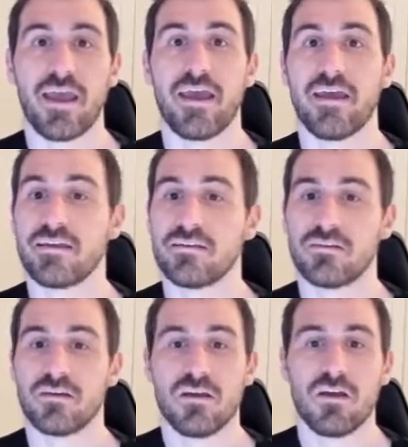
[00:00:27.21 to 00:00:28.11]
And
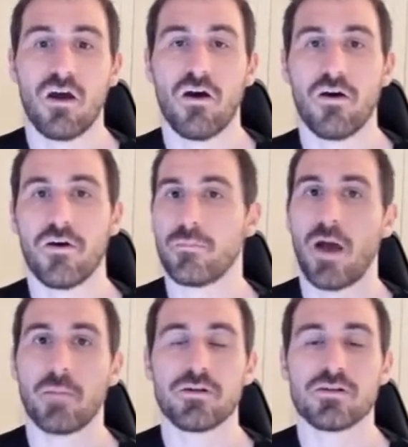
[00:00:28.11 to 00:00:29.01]

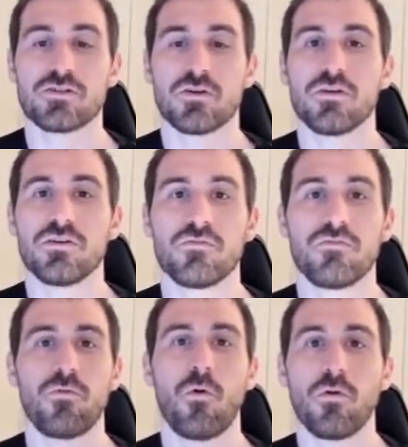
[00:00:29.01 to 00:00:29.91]
I'm going to show you
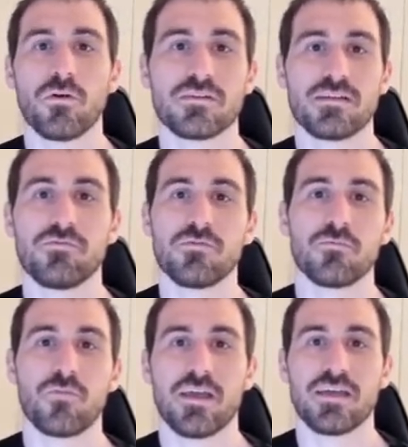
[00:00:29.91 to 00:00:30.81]
4 different
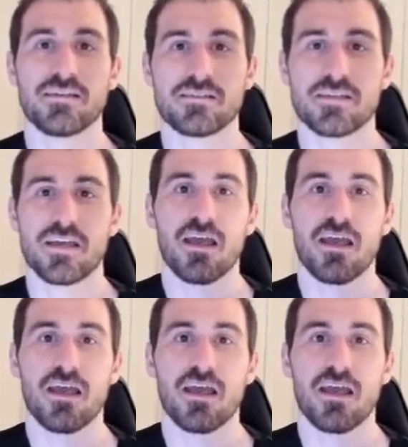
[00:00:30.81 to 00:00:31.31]
ways